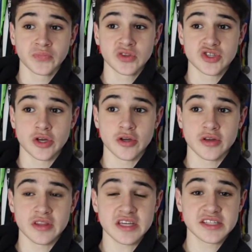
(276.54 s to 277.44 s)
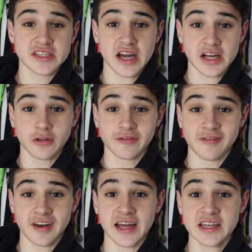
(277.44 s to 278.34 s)
So these Nike Alpha
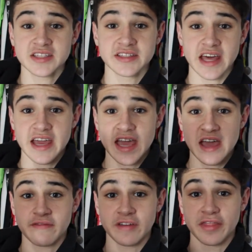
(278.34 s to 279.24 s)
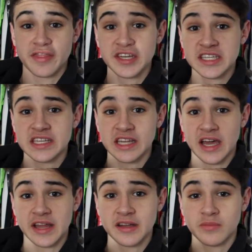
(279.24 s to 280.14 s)
Flies, they have a
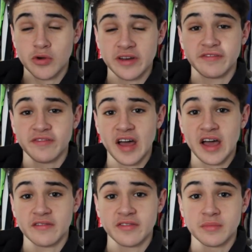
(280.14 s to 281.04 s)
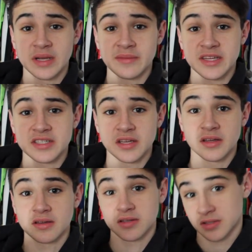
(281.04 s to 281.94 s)
39.5
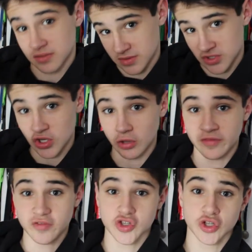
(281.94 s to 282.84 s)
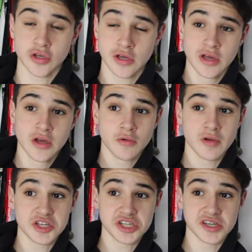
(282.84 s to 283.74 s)
millimeter sole of the shoe,
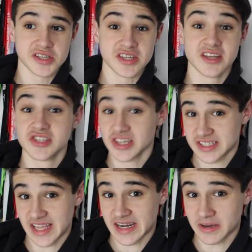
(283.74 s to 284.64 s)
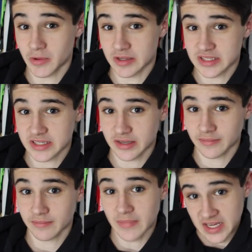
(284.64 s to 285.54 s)
which is just under what's
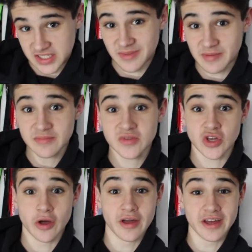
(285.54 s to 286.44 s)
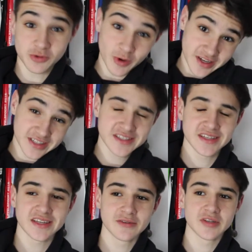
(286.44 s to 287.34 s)
maximum, so it works,
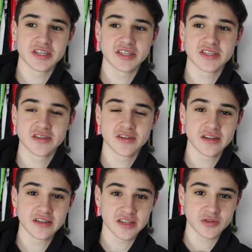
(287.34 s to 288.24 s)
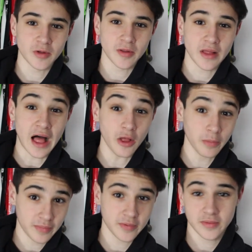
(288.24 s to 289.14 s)
which is good. It will help.